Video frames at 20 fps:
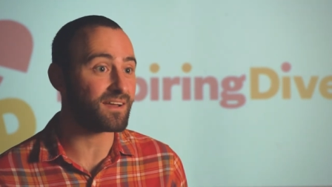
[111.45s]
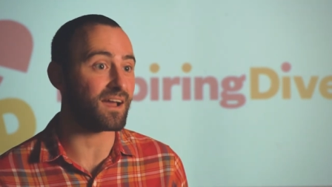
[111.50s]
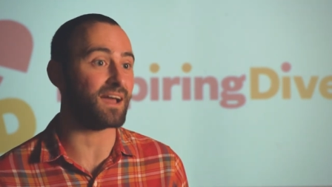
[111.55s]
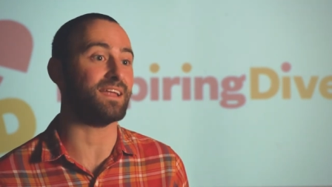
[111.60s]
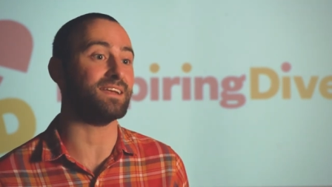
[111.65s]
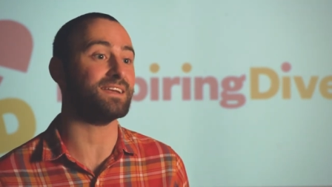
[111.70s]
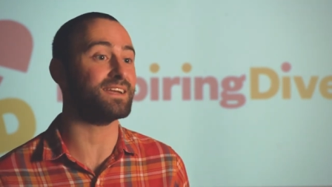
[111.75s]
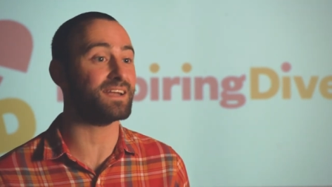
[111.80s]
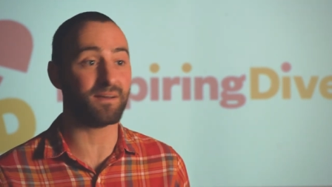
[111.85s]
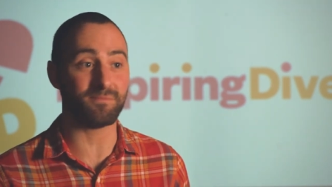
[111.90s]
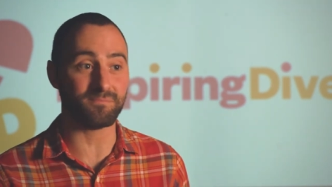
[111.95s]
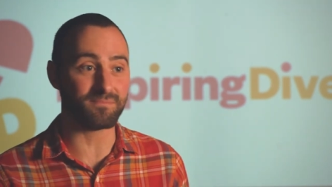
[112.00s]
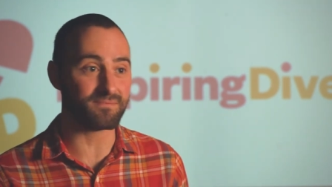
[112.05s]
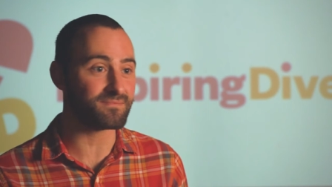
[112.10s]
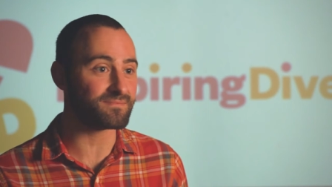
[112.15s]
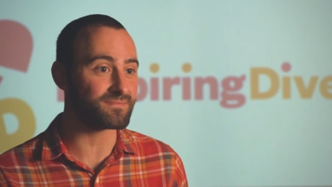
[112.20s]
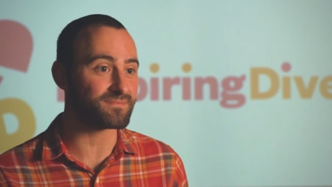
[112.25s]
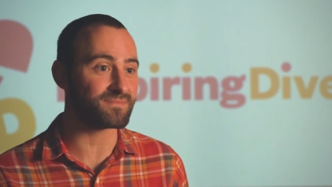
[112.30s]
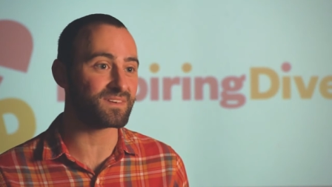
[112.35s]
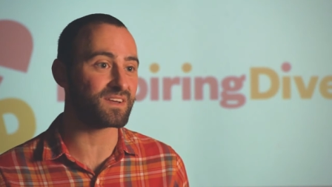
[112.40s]
I ended up
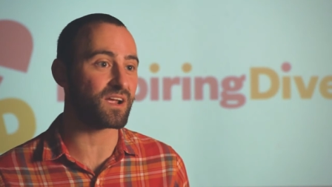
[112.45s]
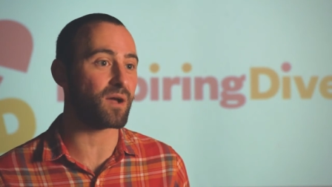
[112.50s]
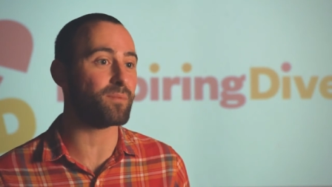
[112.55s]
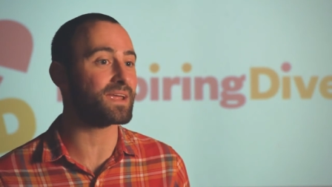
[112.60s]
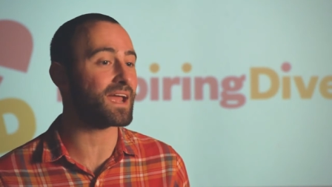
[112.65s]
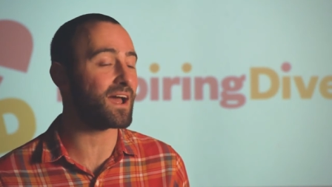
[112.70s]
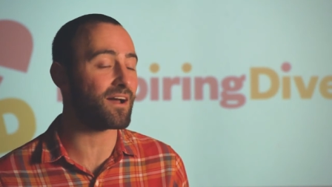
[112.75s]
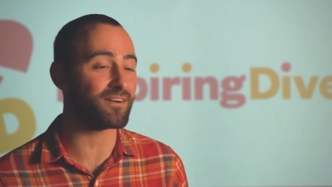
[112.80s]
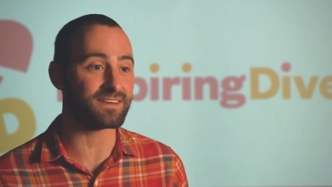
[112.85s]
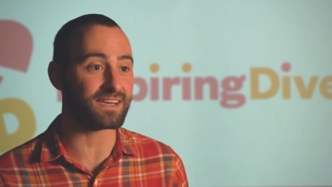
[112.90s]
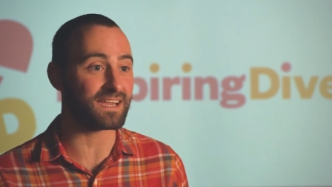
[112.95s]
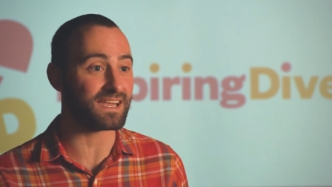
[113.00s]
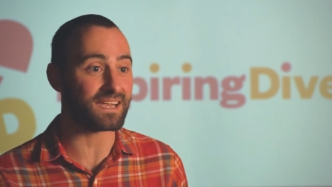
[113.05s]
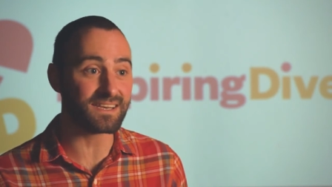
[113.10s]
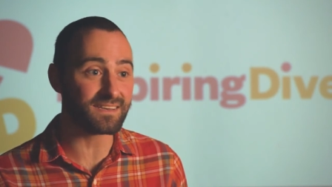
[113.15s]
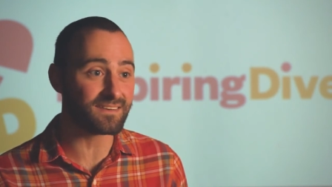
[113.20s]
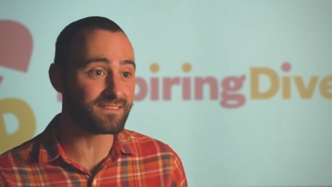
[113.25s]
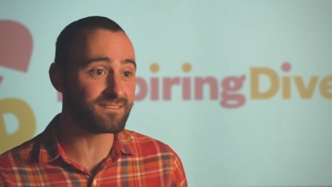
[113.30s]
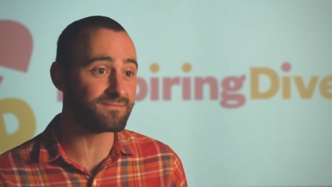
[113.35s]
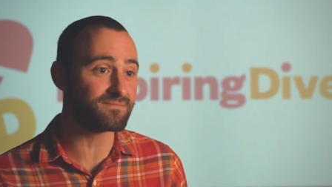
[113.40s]
coming out
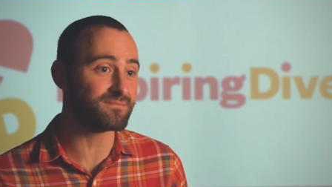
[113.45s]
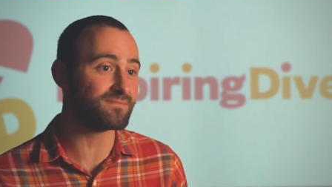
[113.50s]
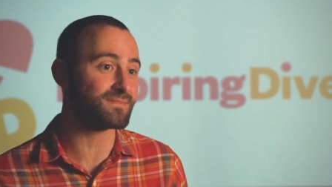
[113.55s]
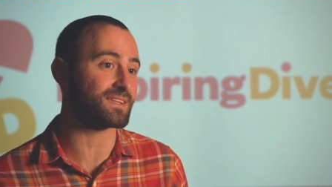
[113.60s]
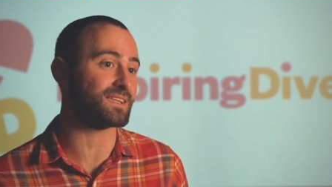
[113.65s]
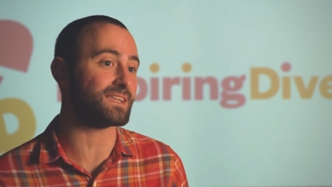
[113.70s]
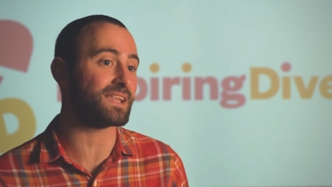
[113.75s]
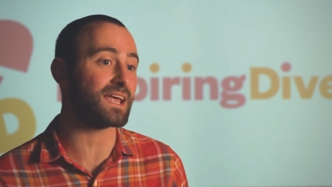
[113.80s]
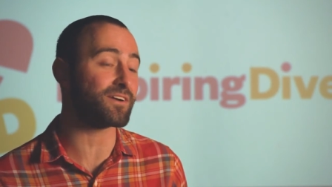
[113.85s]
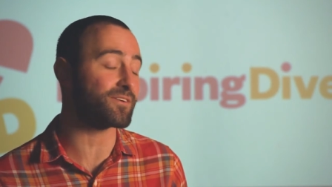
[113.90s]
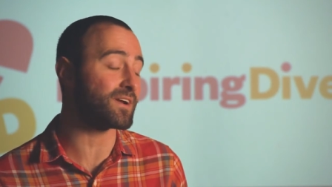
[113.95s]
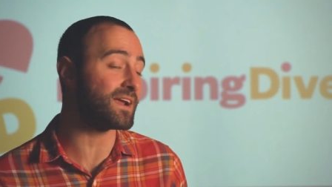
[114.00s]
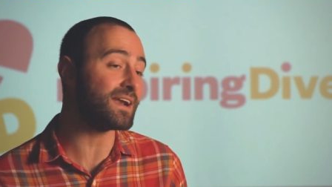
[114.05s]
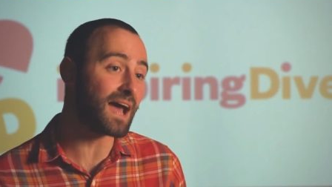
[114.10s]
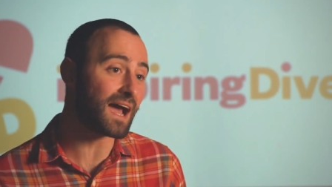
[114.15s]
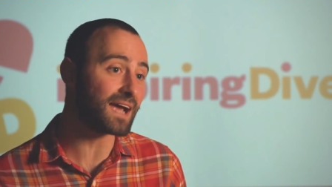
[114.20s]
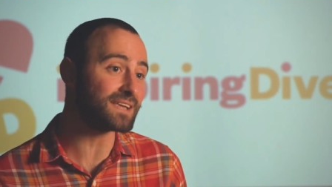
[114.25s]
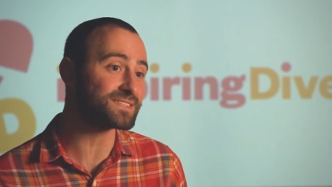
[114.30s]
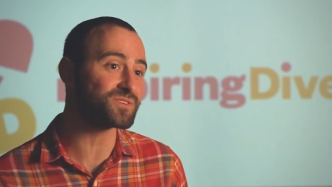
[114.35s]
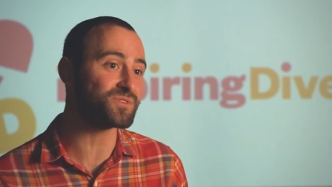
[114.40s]
later in
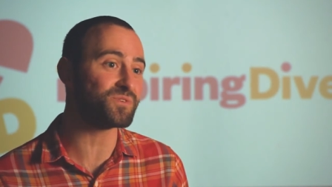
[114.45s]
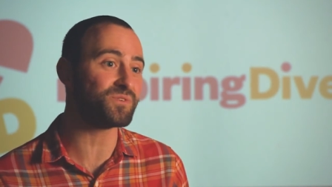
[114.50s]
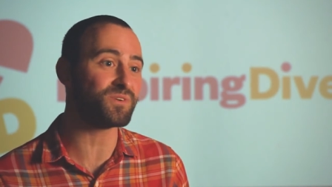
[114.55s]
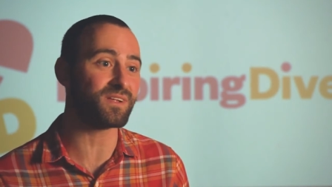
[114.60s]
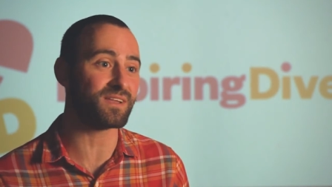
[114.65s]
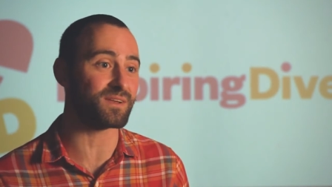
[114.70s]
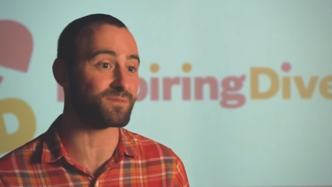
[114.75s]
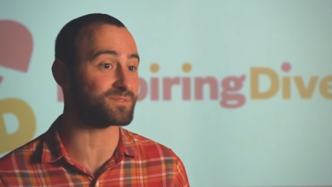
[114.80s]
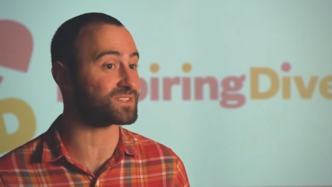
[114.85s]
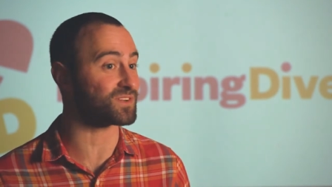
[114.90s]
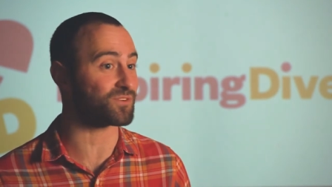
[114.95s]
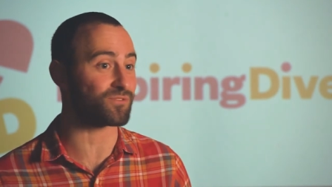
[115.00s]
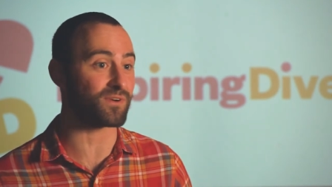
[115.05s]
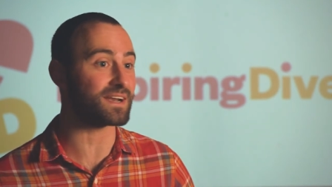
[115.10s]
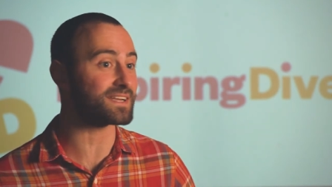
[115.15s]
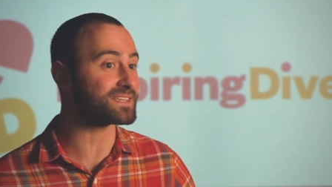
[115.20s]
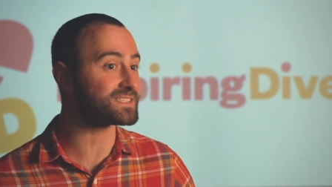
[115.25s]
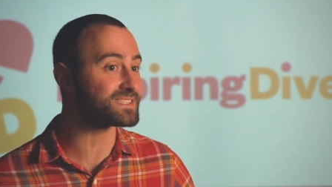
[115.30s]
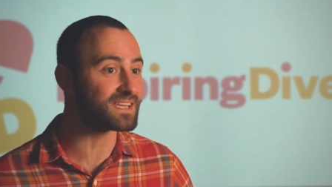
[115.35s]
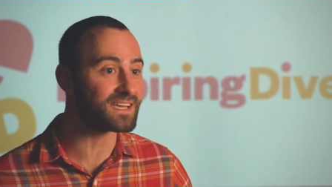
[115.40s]
high school, and it was the
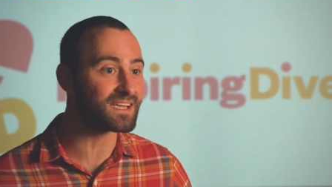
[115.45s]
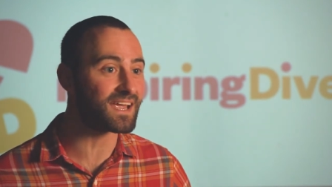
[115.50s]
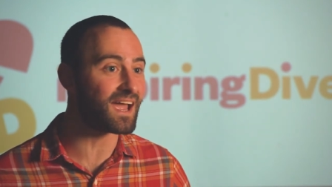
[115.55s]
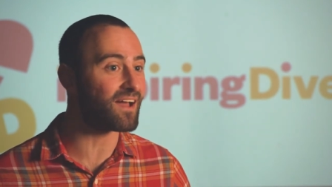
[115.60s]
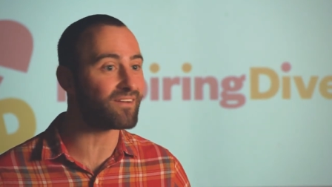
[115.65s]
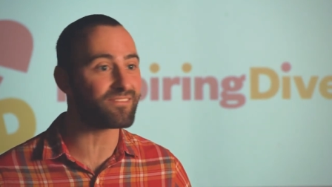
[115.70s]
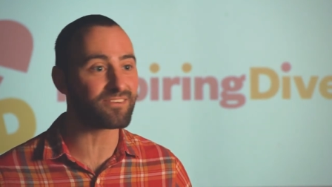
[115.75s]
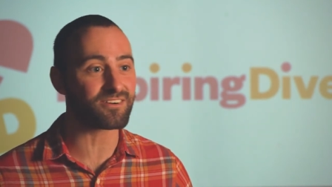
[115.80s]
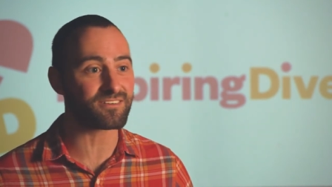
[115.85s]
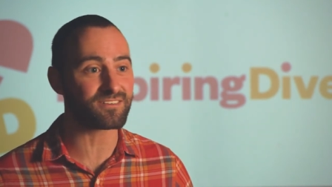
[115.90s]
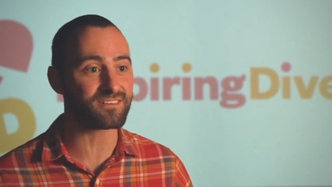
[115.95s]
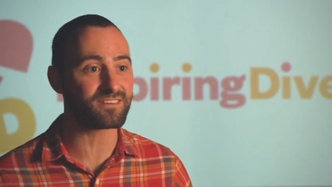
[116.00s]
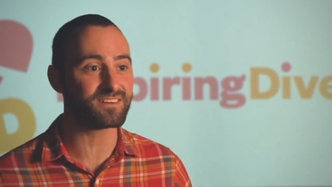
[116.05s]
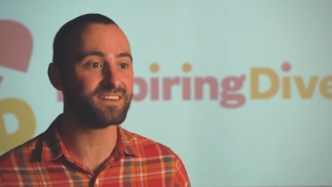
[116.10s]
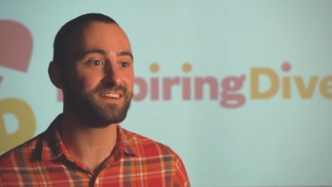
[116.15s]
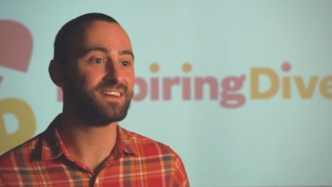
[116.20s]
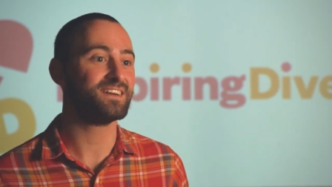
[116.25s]
greatest thing ever.